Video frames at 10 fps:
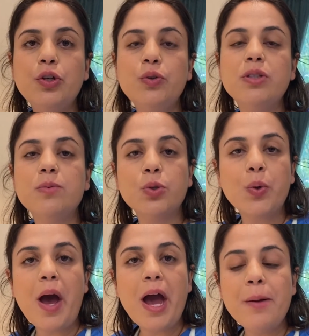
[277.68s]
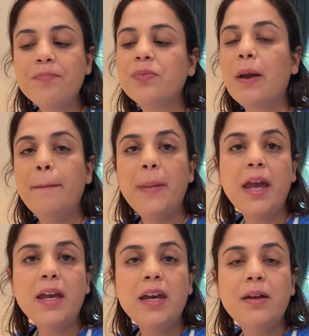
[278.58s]
you subscribe,
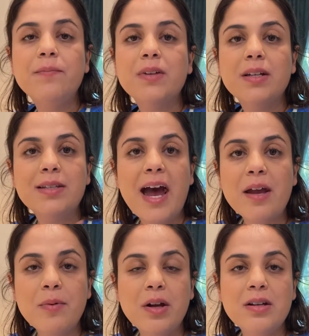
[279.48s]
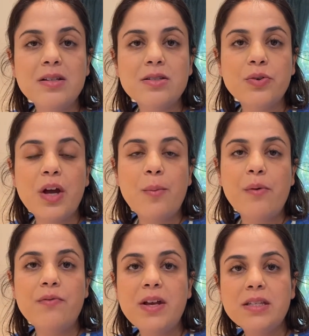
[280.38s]
make it, tag me on Instagram,
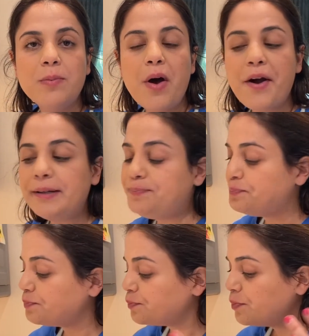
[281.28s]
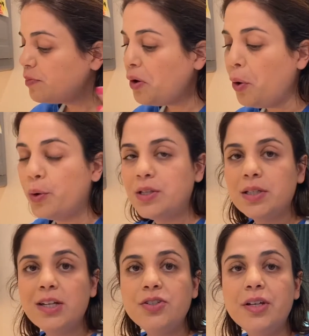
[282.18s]
on Facebook, Orit's
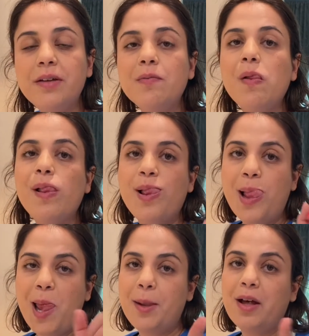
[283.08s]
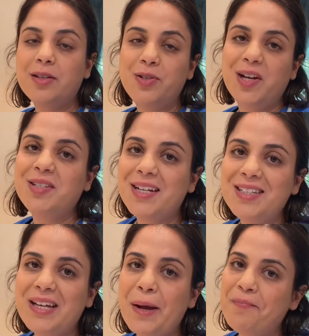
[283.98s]
Kitchen, and I'll see you guys
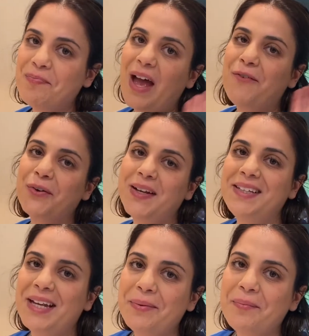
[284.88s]
next time. Have a great day.